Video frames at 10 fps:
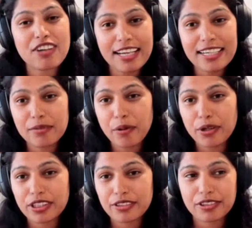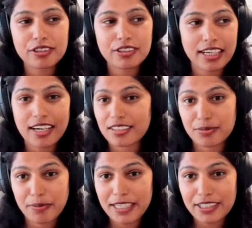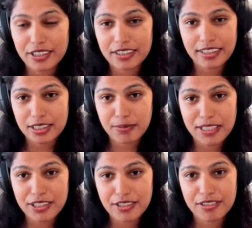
the training point of view, there's plenty